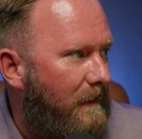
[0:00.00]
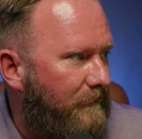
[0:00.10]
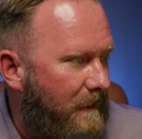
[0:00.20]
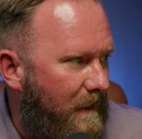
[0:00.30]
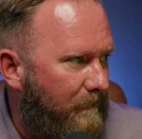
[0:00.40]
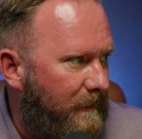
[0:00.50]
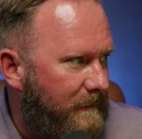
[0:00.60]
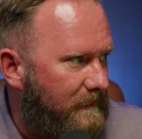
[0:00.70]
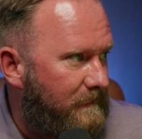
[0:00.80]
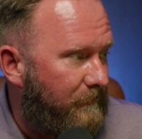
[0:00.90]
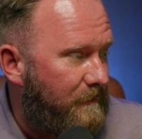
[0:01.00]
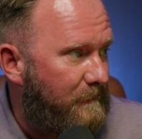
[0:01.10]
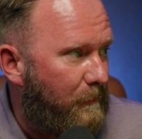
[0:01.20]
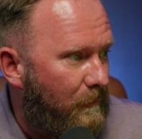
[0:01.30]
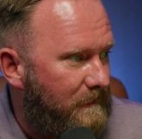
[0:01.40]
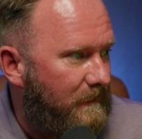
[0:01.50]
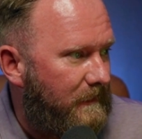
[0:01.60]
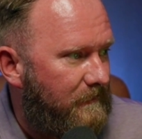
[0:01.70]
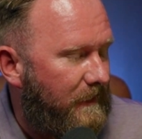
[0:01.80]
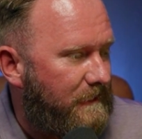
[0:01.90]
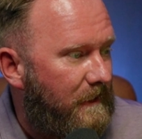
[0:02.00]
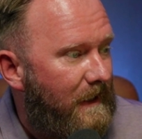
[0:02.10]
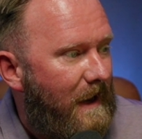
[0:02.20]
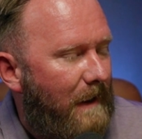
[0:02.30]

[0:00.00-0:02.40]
of complexes for sports and things of that nature?